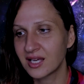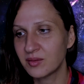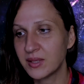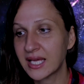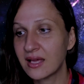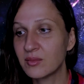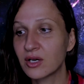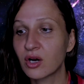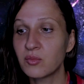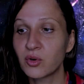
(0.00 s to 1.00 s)
became a
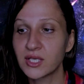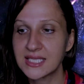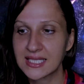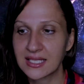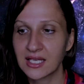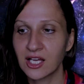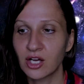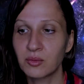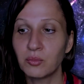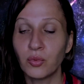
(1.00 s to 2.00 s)
commodity
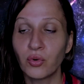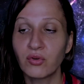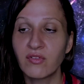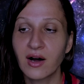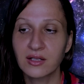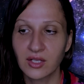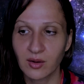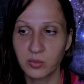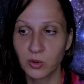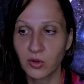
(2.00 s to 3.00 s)
more
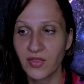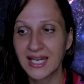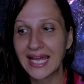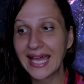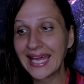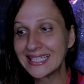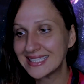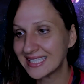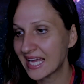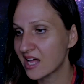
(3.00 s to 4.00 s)
valuable than
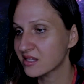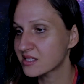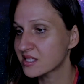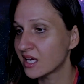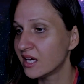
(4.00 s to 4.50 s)
anything else